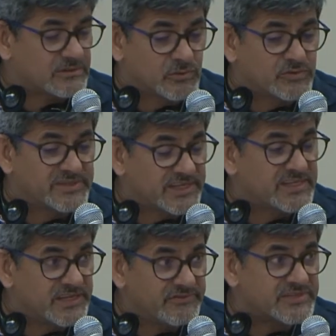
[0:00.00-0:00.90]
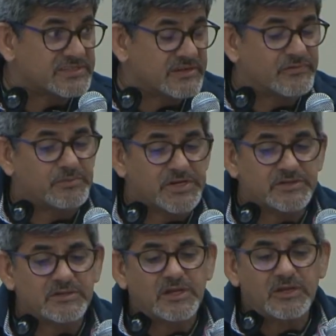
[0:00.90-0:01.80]
Could they give this
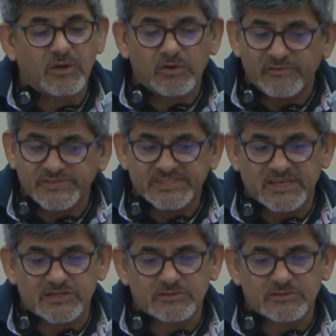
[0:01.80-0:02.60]
information? All of these